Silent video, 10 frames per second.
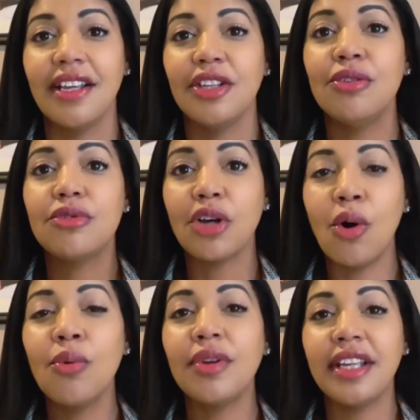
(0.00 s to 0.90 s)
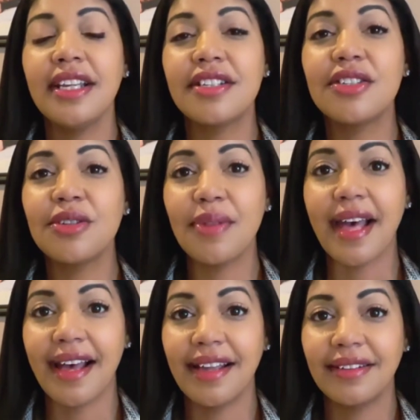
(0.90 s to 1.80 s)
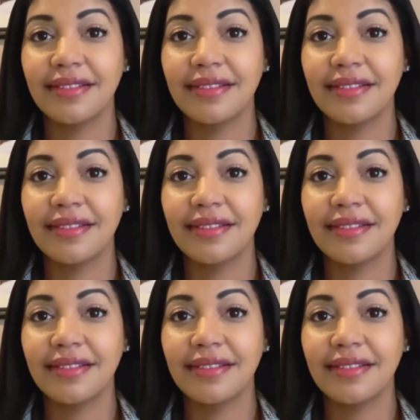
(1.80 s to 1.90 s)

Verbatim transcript: You don't need to do that.